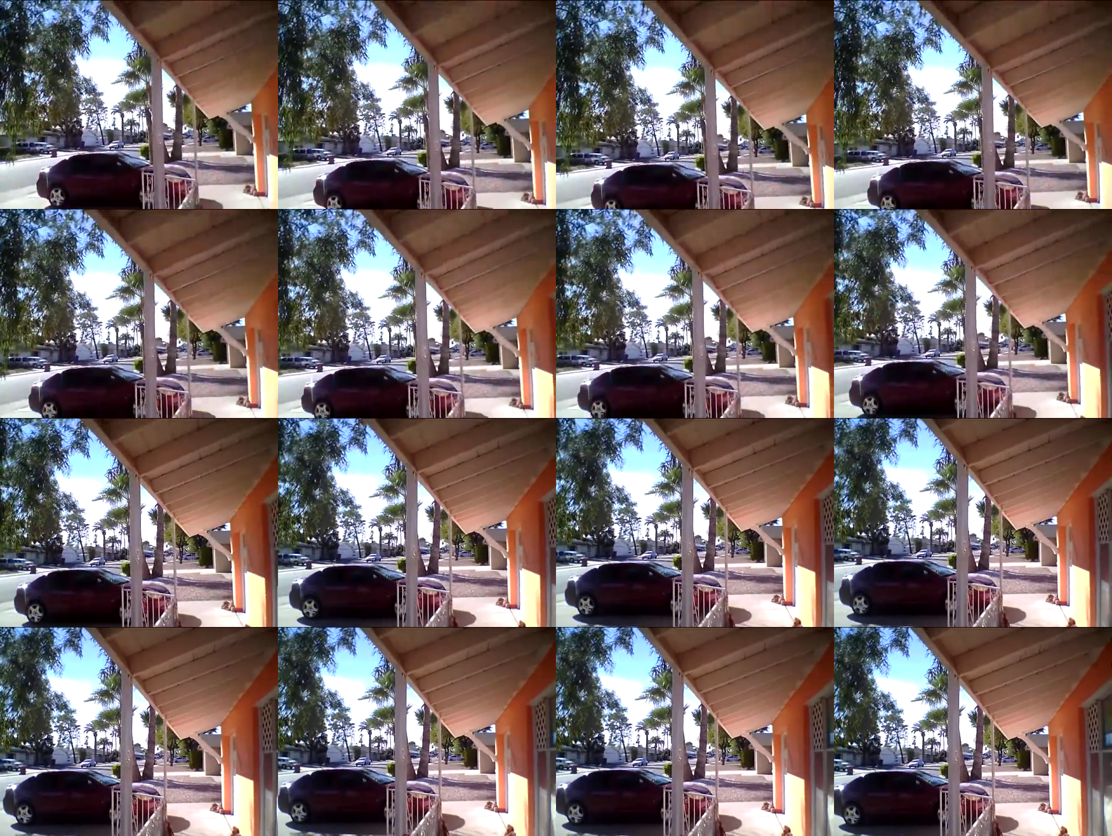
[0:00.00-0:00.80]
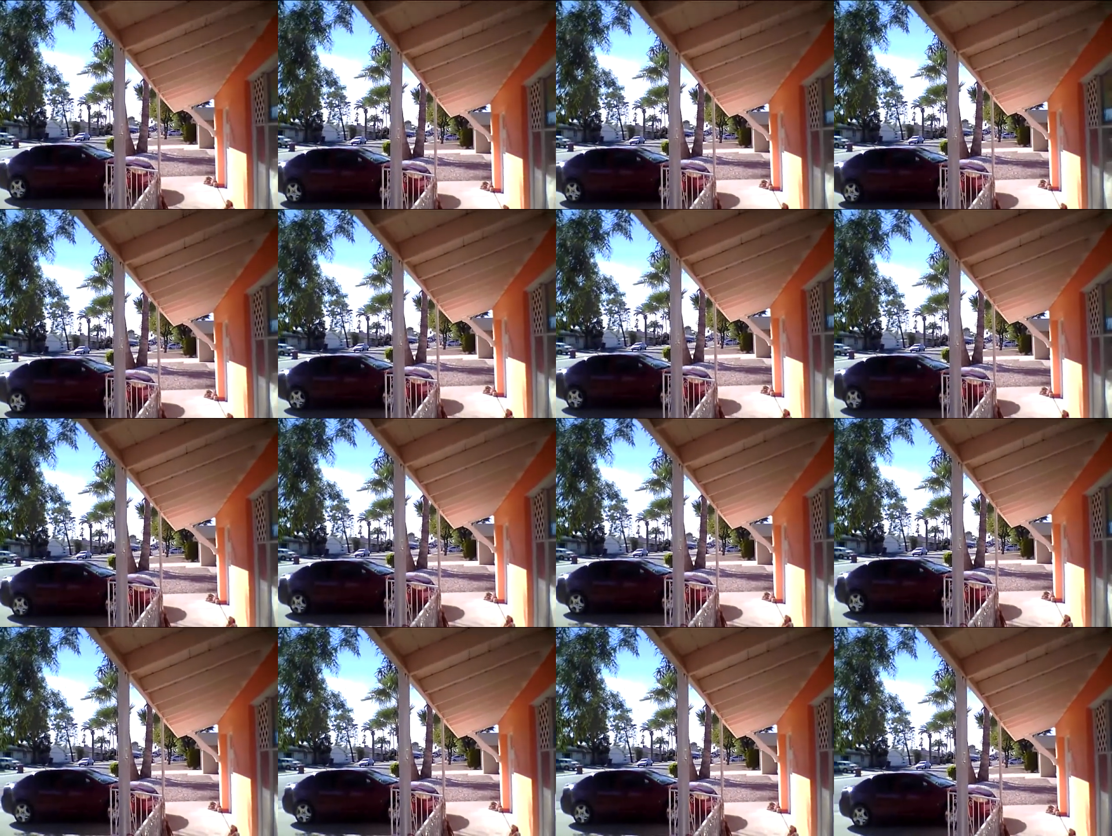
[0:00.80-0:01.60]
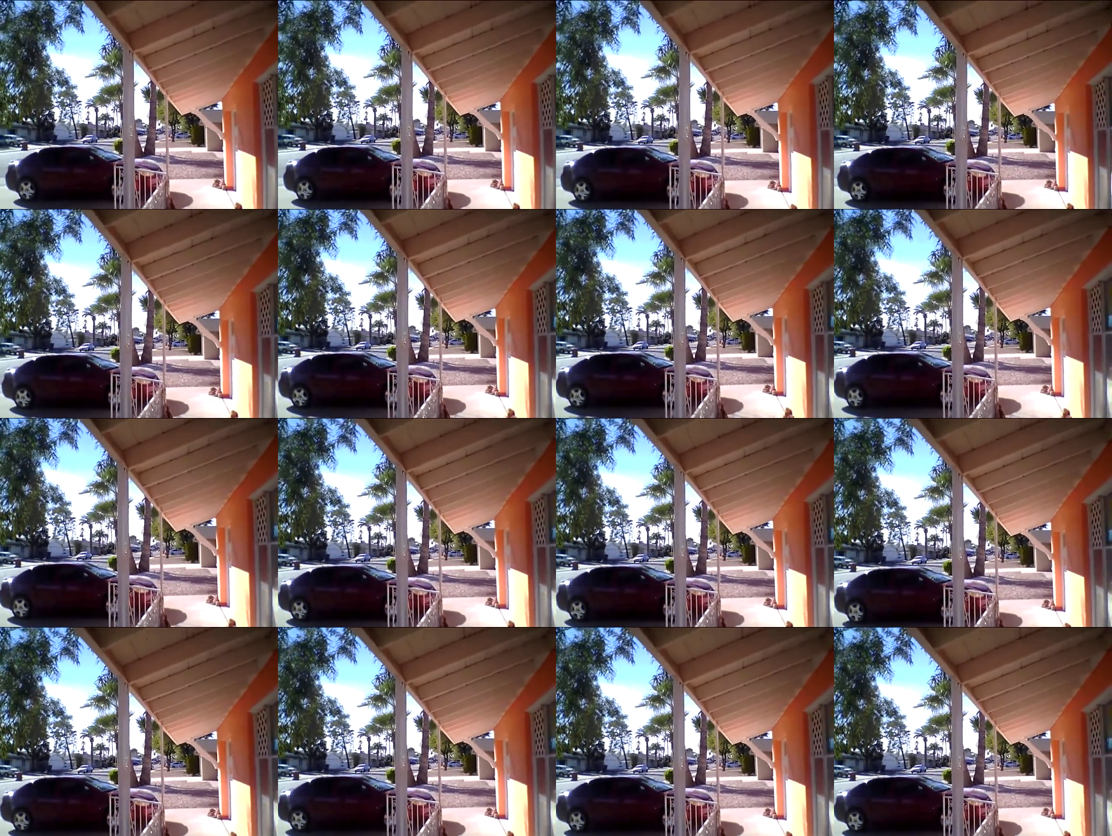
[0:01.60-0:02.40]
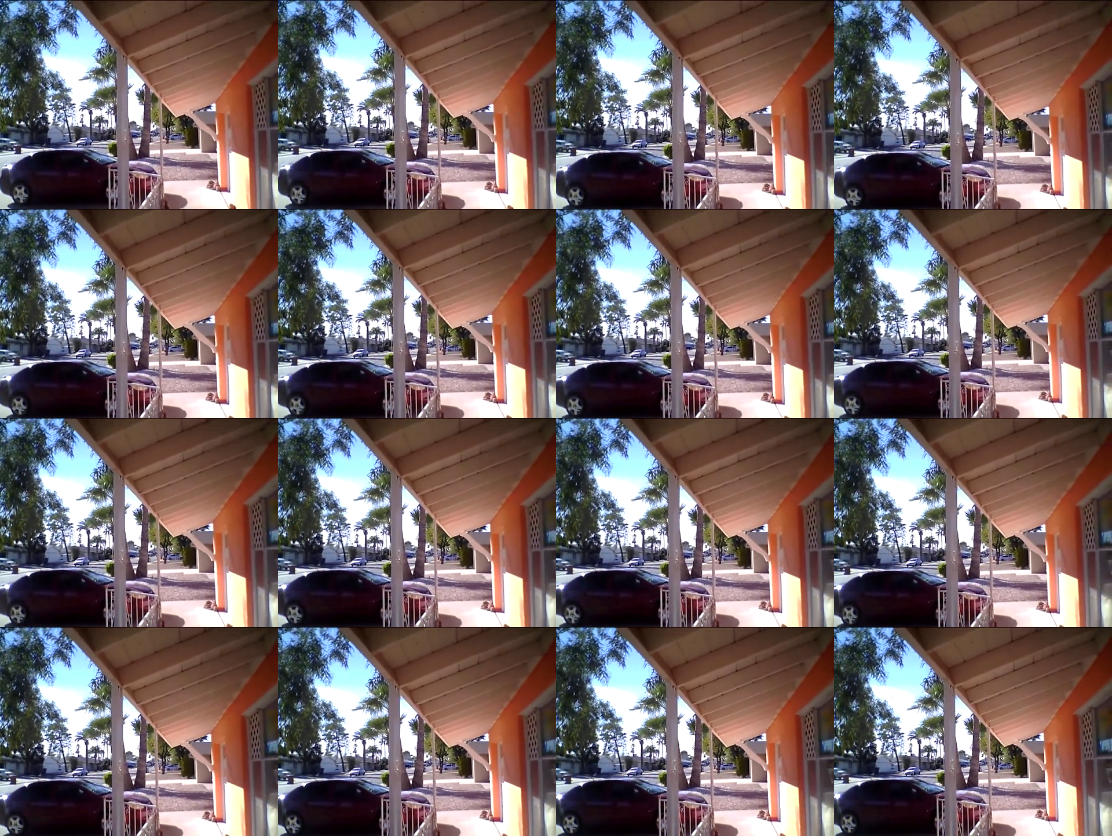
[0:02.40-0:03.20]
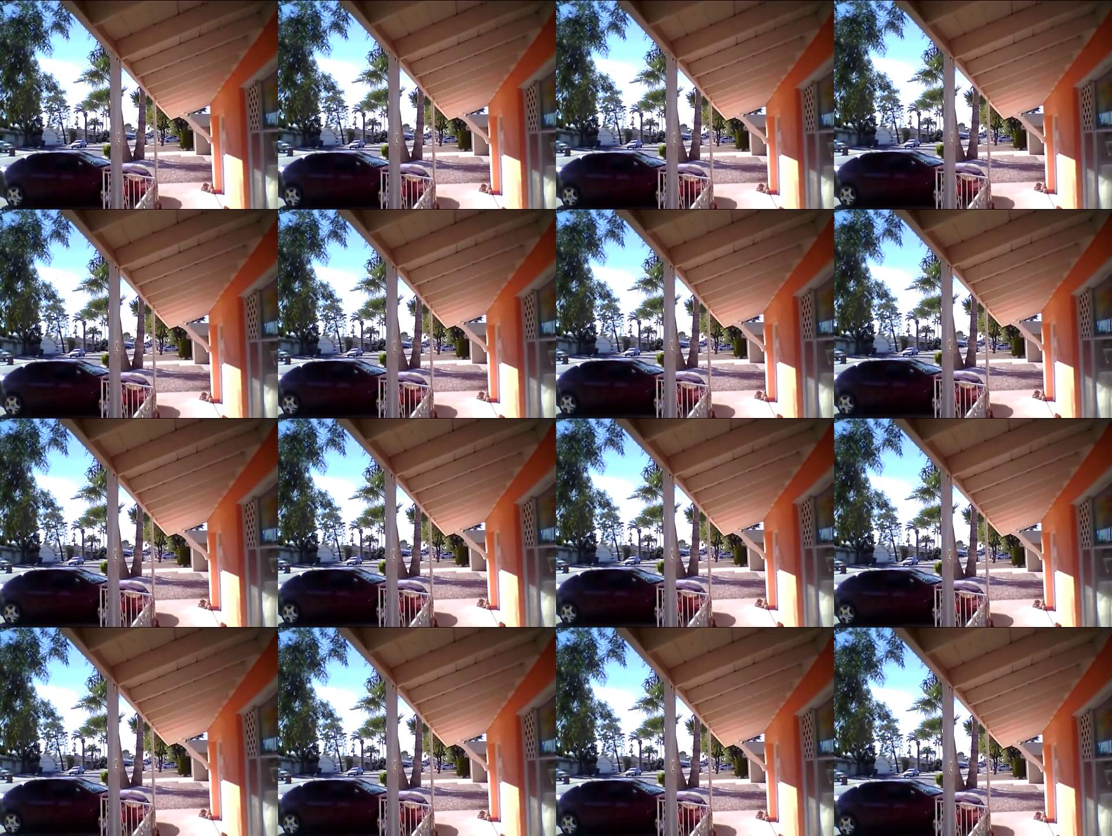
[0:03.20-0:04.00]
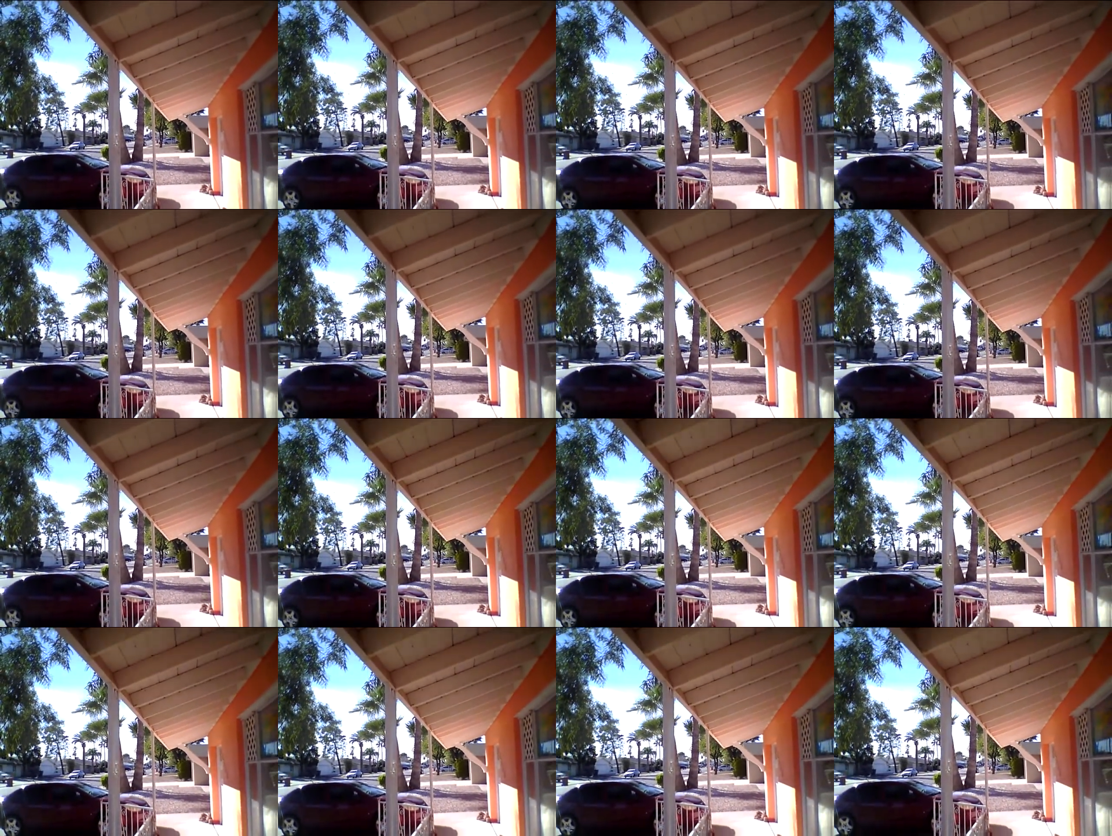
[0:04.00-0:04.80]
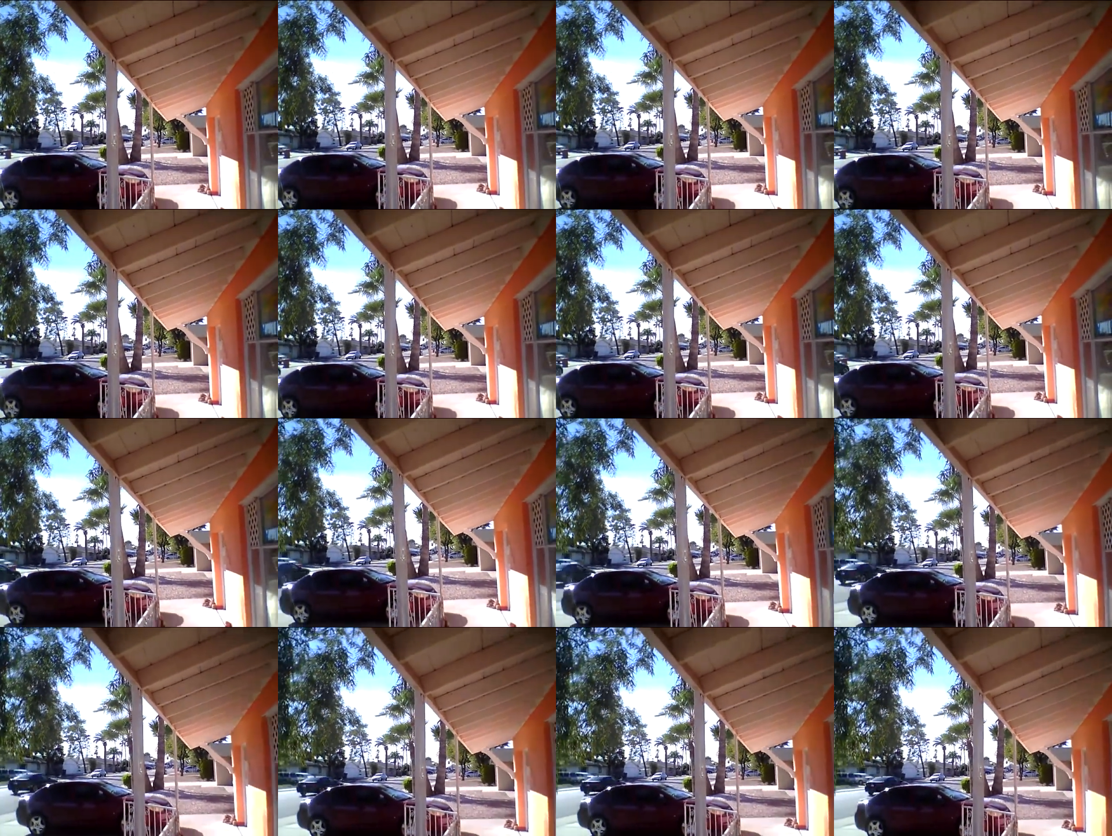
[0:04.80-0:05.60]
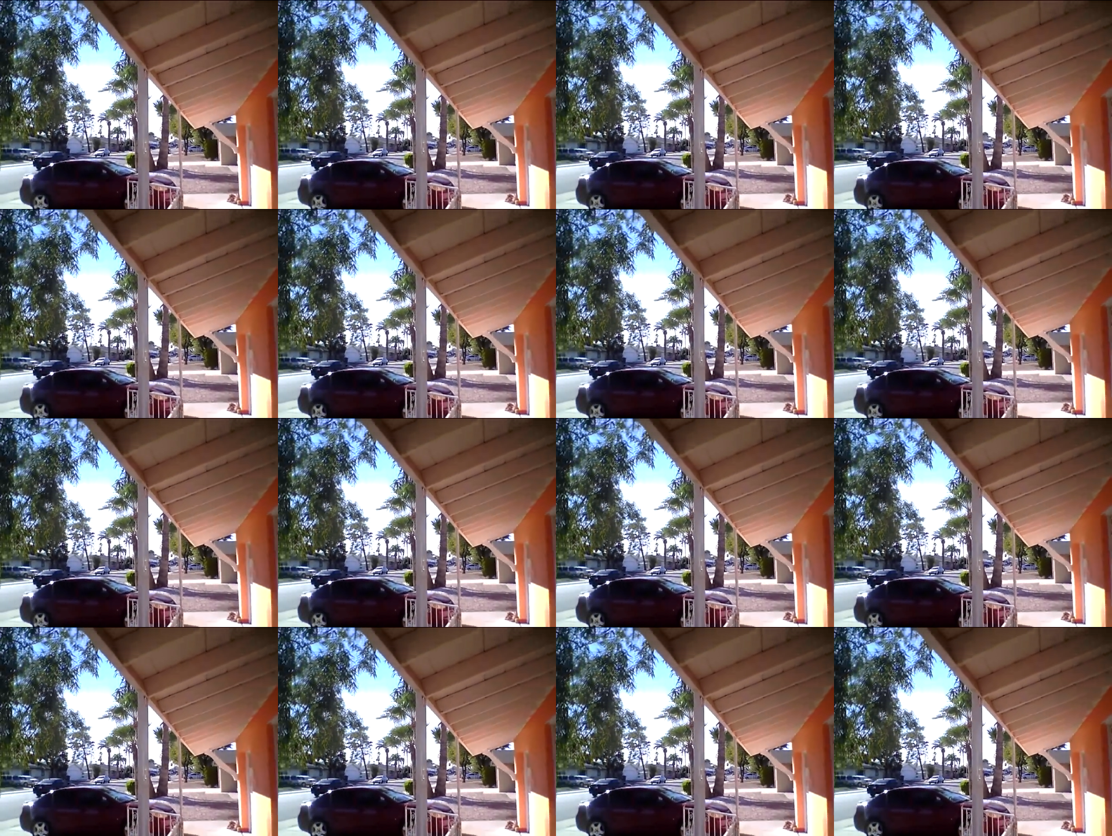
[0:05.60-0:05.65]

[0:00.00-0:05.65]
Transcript: No face is visible, so there are no lips to read.